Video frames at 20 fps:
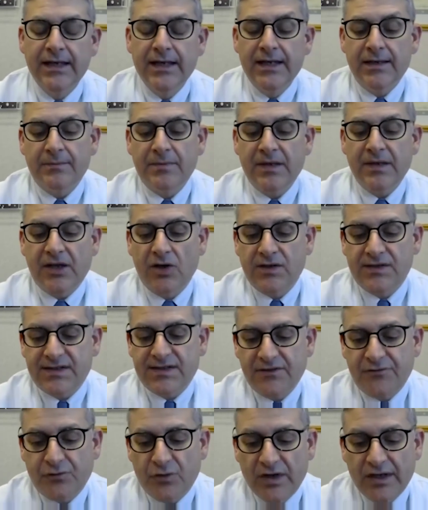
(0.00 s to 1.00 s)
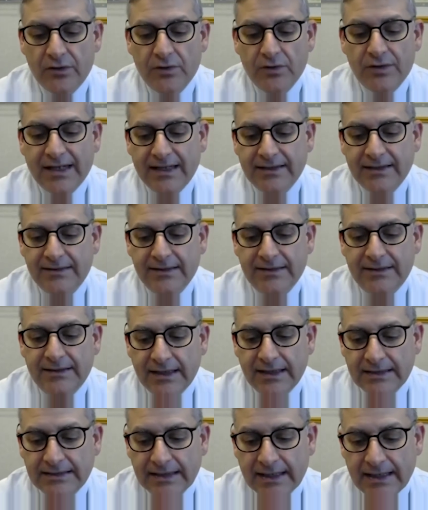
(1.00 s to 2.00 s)
Because if we look at the
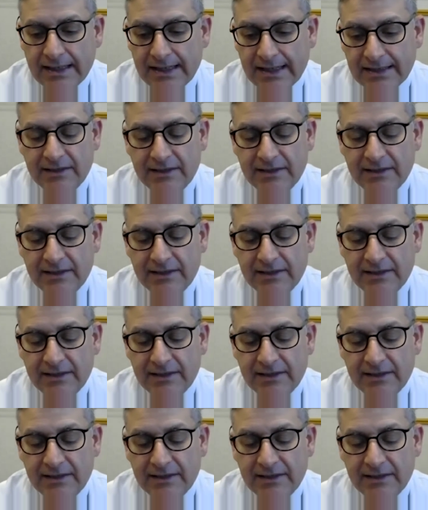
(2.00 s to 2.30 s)
data,